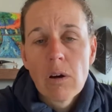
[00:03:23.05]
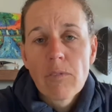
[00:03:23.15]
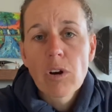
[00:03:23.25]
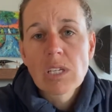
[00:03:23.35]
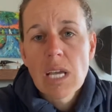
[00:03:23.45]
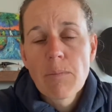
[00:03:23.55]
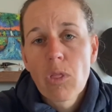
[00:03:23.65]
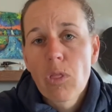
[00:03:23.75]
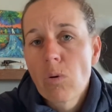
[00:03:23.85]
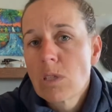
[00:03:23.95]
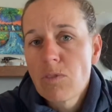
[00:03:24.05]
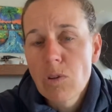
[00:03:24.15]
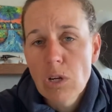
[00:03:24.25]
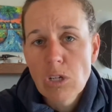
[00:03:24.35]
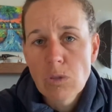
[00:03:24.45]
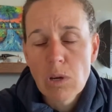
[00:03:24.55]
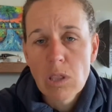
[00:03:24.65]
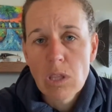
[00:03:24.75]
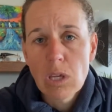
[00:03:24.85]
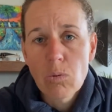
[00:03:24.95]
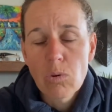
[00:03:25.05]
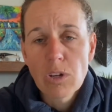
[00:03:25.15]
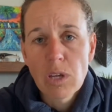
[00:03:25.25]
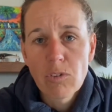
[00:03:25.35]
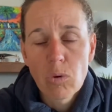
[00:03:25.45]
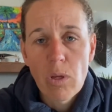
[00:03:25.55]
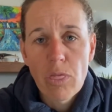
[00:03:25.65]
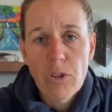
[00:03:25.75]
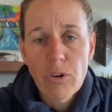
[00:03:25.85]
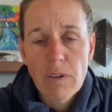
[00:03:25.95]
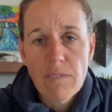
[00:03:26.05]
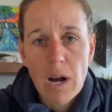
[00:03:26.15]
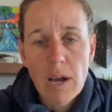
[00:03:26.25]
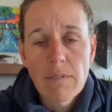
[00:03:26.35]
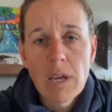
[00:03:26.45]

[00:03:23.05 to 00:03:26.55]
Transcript: For example, those of you that are doing the Rendezvous 135,